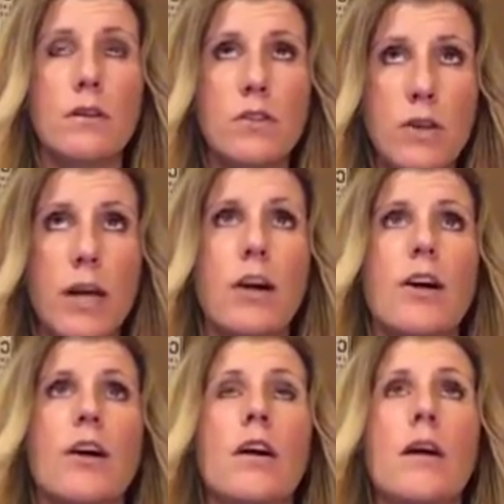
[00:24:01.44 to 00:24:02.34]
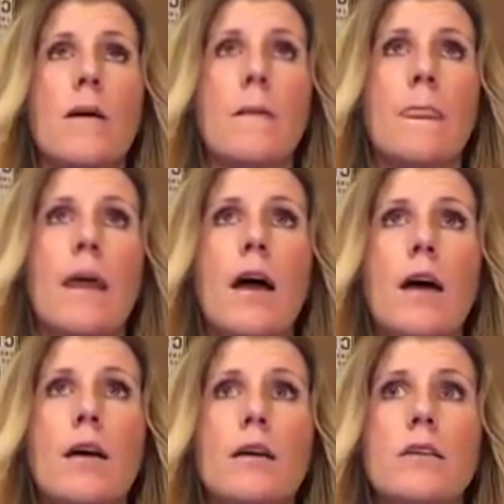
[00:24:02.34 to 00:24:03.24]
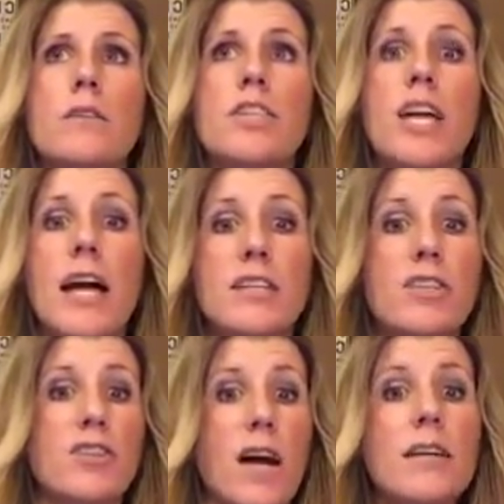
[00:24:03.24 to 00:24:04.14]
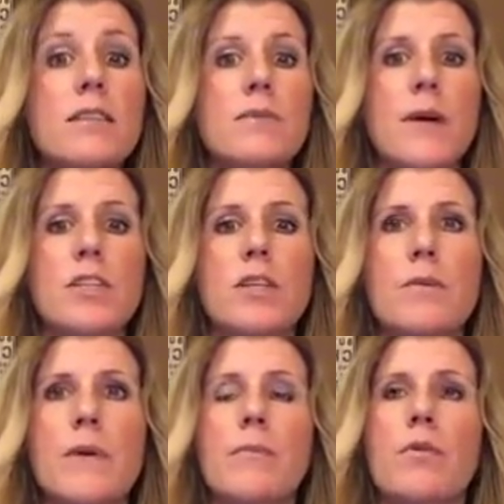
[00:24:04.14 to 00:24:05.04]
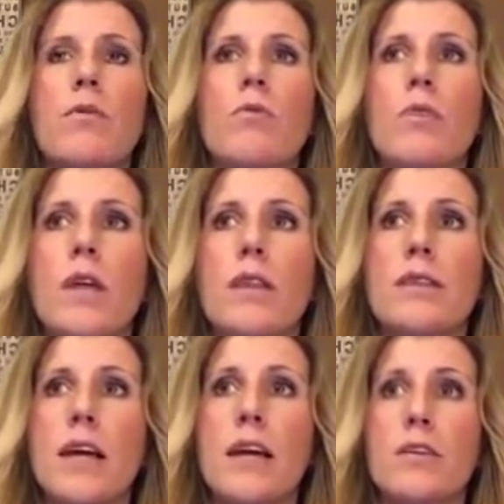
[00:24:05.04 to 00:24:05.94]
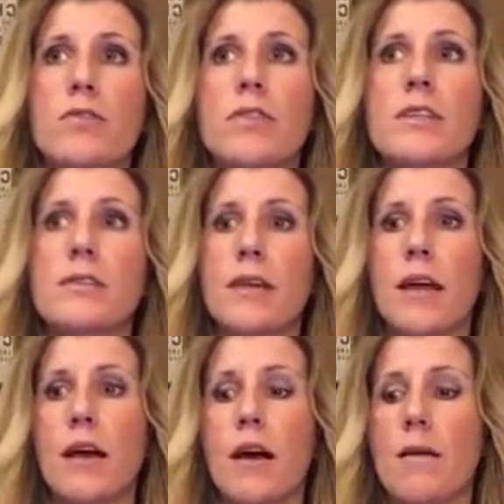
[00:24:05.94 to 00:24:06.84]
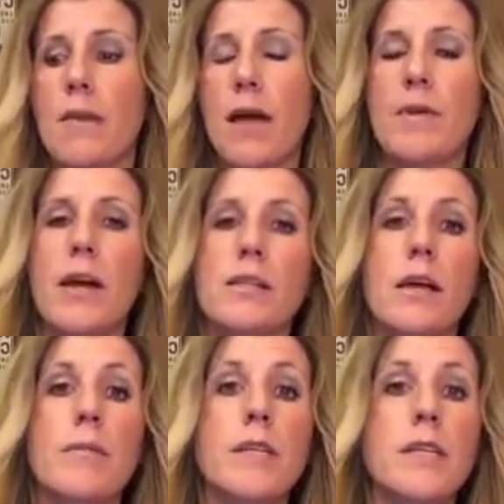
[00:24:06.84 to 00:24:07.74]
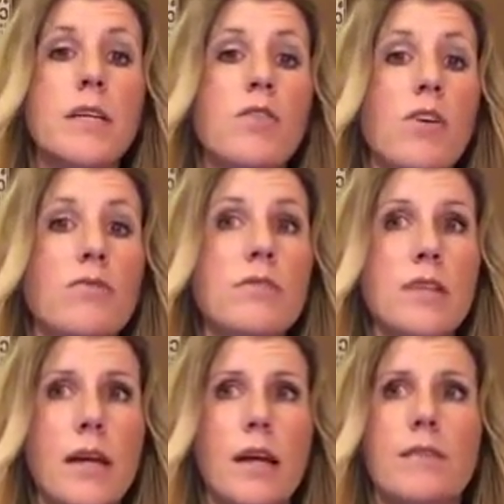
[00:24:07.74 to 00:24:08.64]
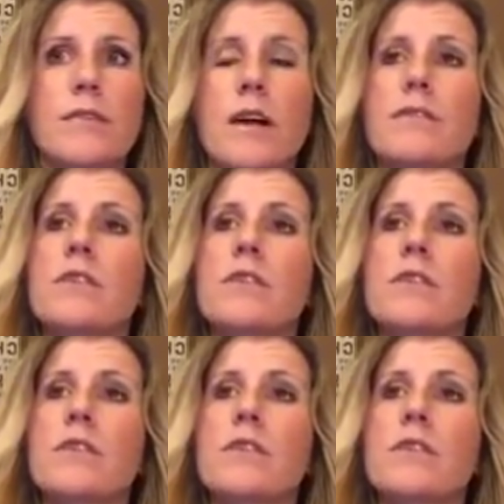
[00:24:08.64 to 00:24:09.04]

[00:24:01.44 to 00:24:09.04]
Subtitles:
trigger GI distress, especially people with diagnoses like IBS, IBD, Crohn's, and that kind of stuff.